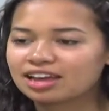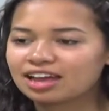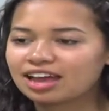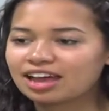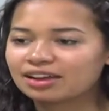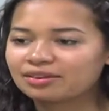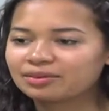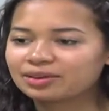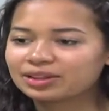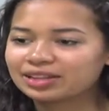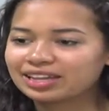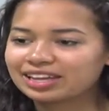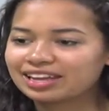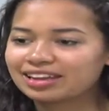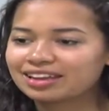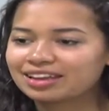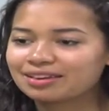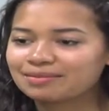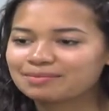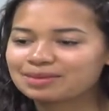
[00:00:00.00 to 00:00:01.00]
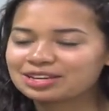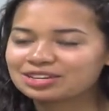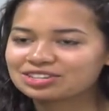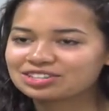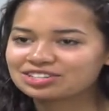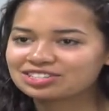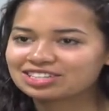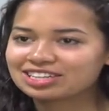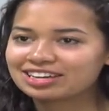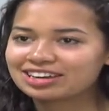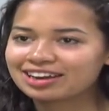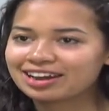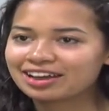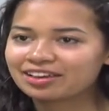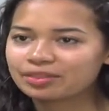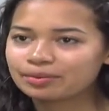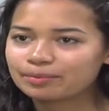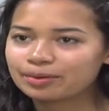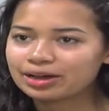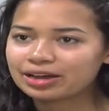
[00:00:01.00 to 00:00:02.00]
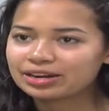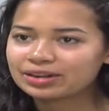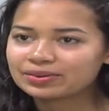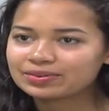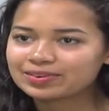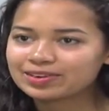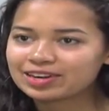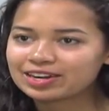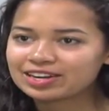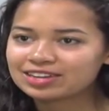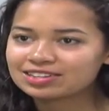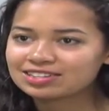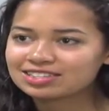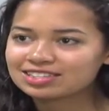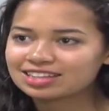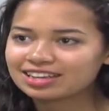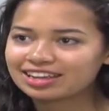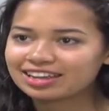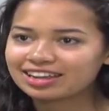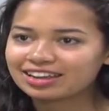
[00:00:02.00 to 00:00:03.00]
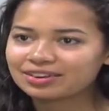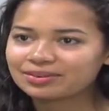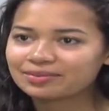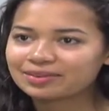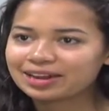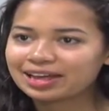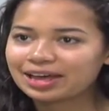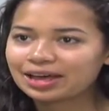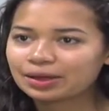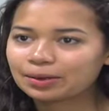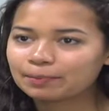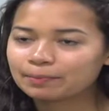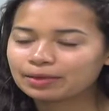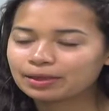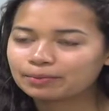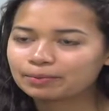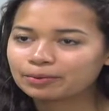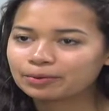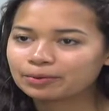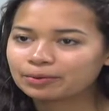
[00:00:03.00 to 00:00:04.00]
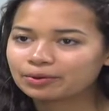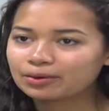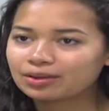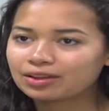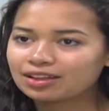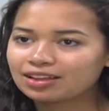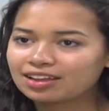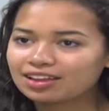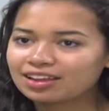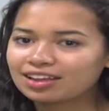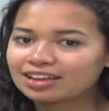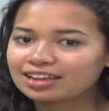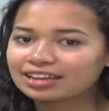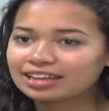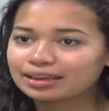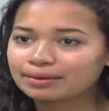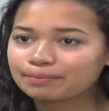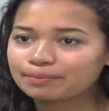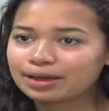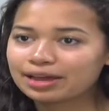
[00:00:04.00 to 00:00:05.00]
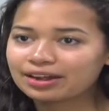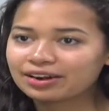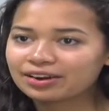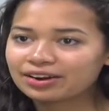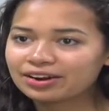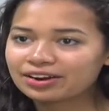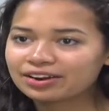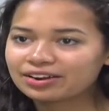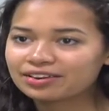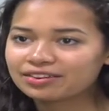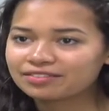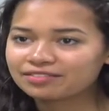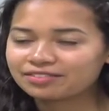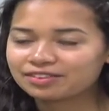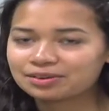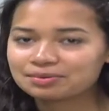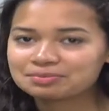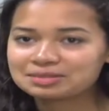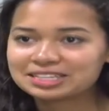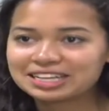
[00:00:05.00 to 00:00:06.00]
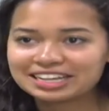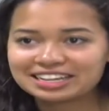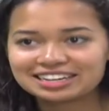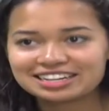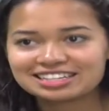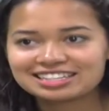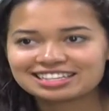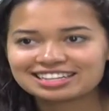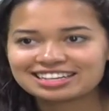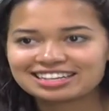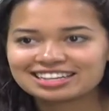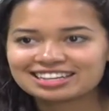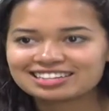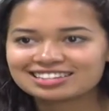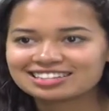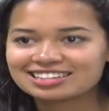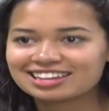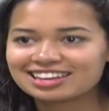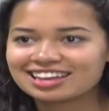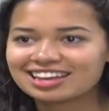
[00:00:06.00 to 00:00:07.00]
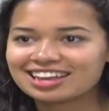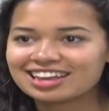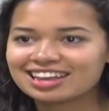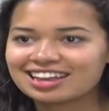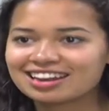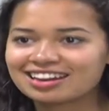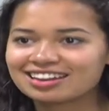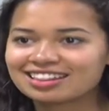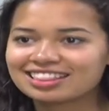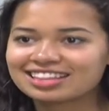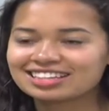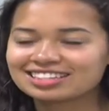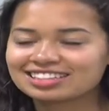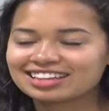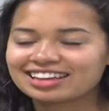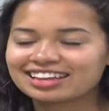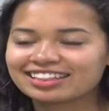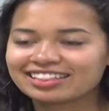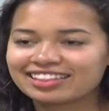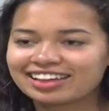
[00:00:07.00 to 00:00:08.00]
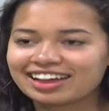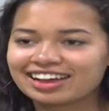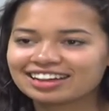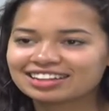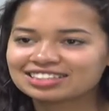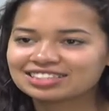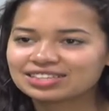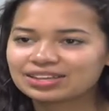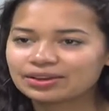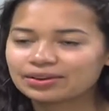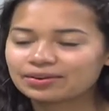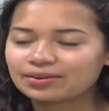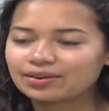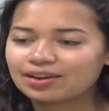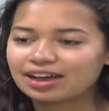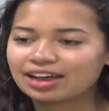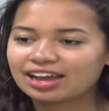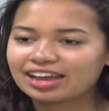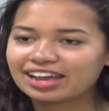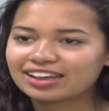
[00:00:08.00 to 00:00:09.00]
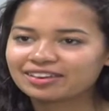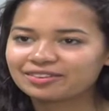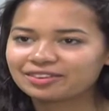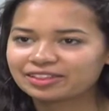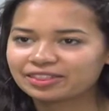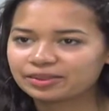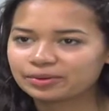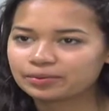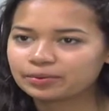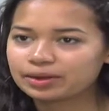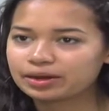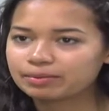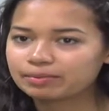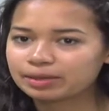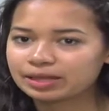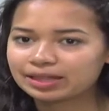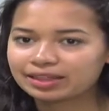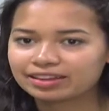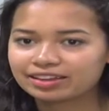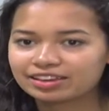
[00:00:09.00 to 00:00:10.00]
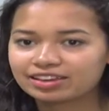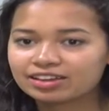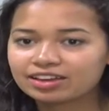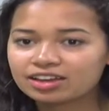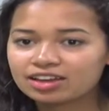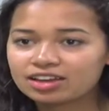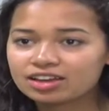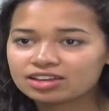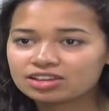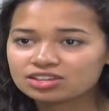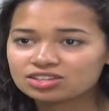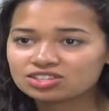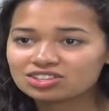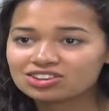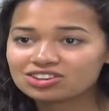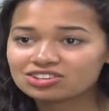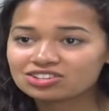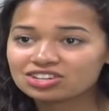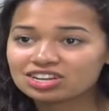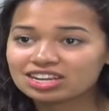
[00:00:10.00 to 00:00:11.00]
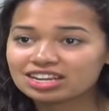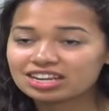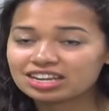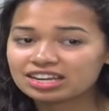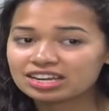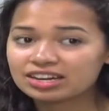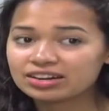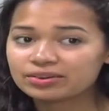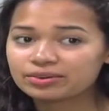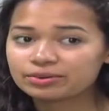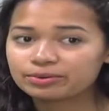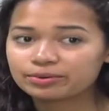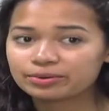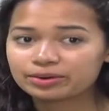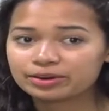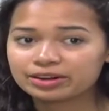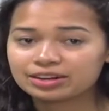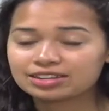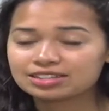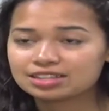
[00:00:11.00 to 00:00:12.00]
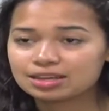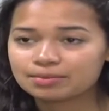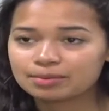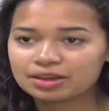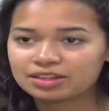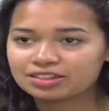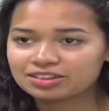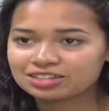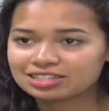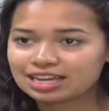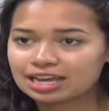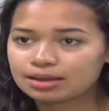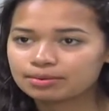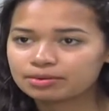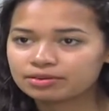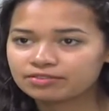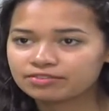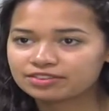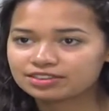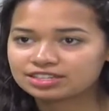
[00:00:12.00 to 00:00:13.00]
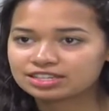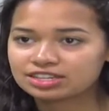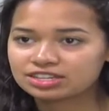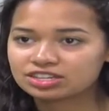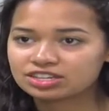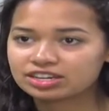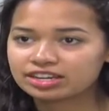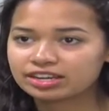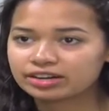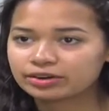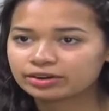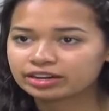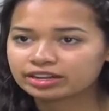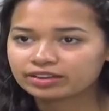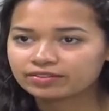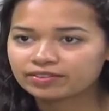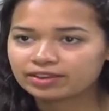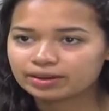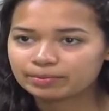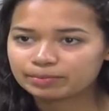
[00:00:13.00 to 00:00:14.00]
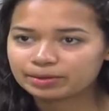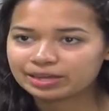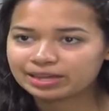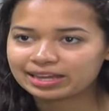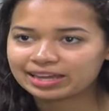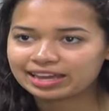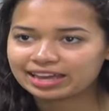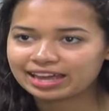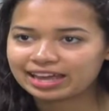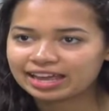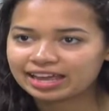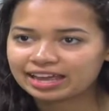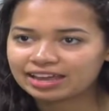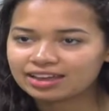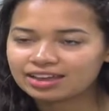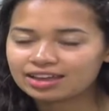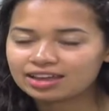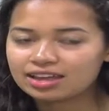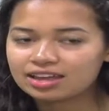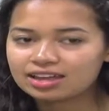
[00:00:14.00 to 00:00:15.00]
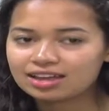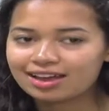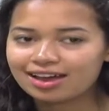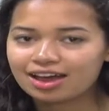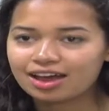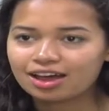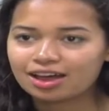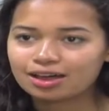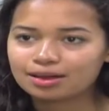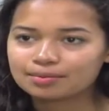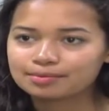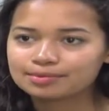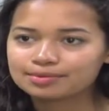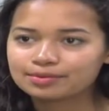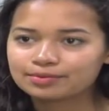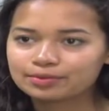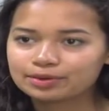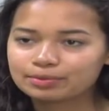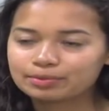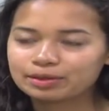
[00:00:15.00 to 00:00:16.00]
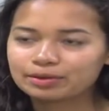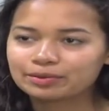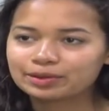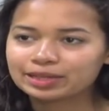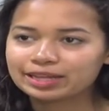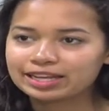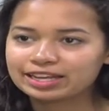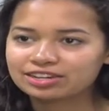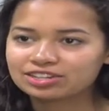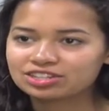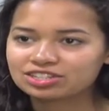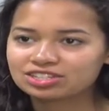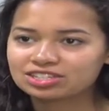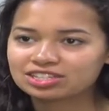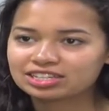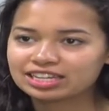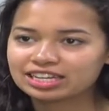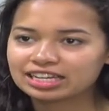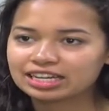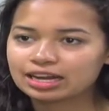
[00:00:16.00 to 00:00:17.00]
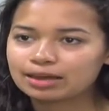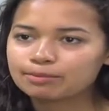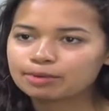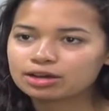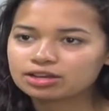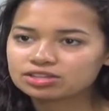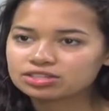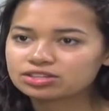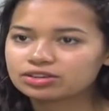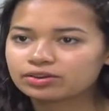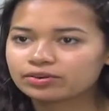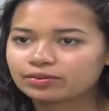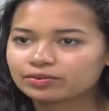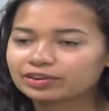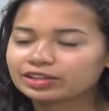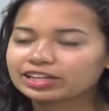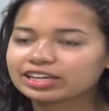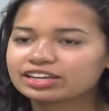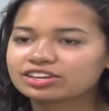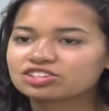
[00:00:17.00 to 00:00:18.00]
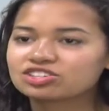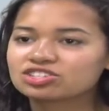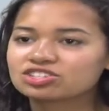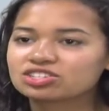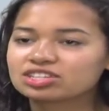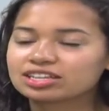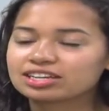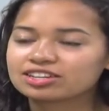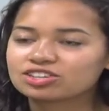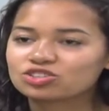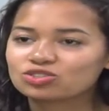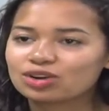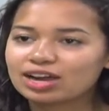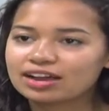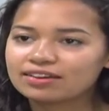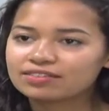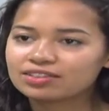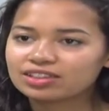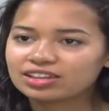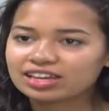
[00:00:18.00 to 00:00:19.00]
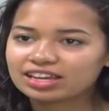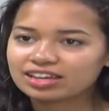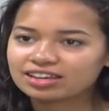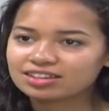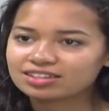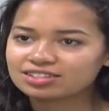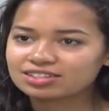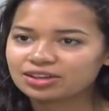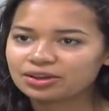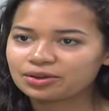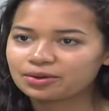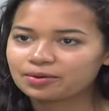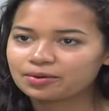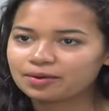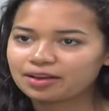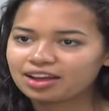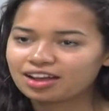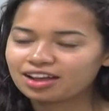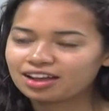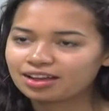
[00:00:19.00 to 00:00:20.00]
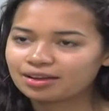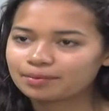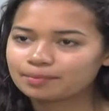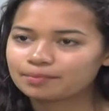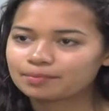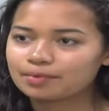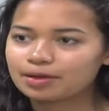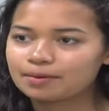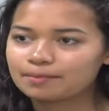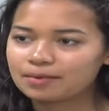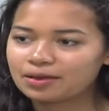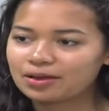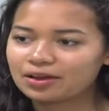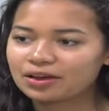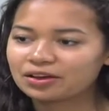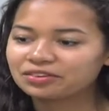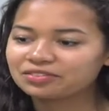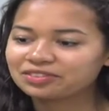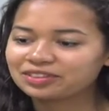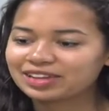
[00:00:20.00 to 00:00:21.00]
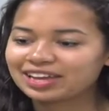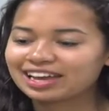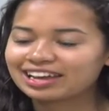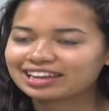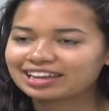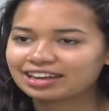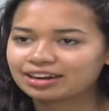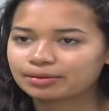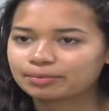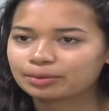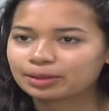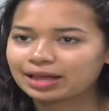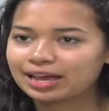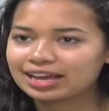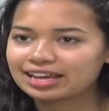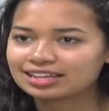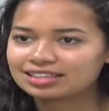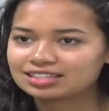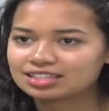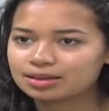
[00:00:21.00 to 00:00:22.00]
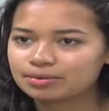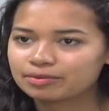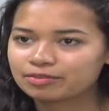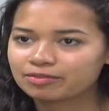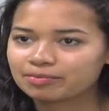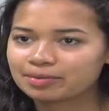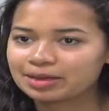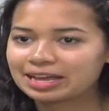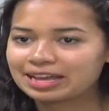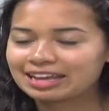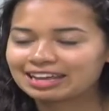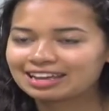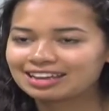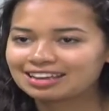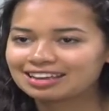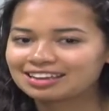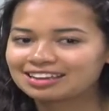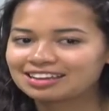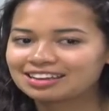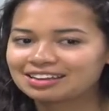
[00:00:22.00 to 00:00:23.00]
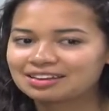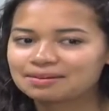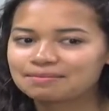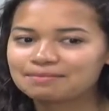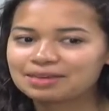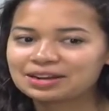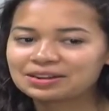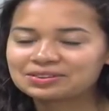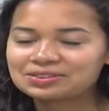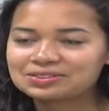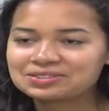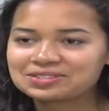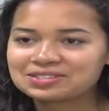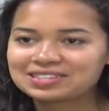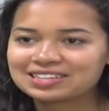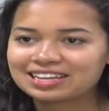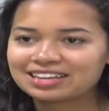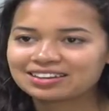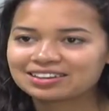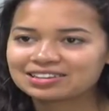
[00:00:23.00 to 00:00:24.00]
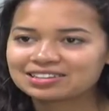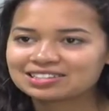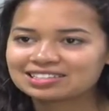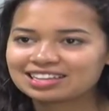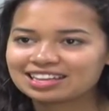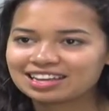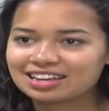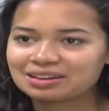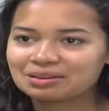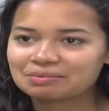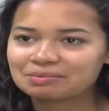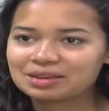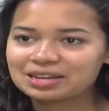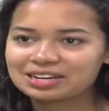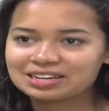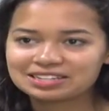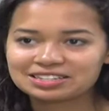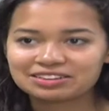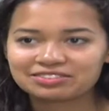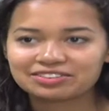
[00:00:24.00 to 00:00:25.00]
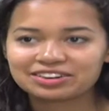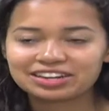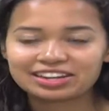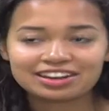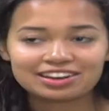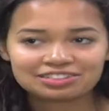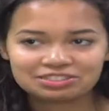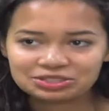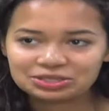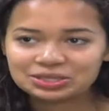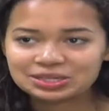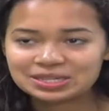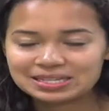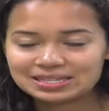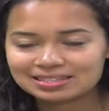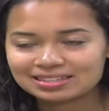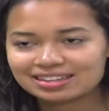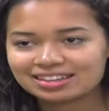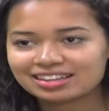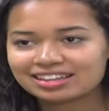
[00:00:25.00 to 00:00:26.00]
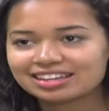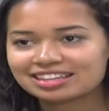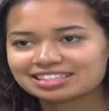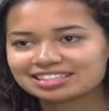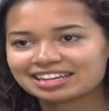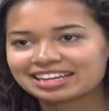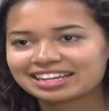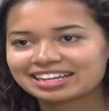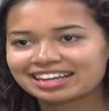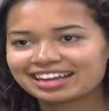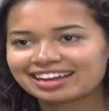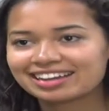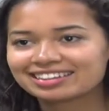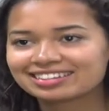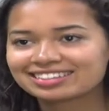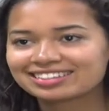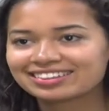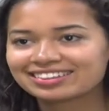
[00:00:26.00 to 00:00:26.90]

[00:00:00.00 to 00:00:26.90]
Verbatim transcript: I really am interested in how the body works and want to help people get better, from sicknesses and things like that. So I either want to be like a surgeon or some other type of physician or even a PA um, would be really interesting. And I'm also really interested in traveling, so um, hopefully I can apply some of my medical skills um, in different countries and things like that.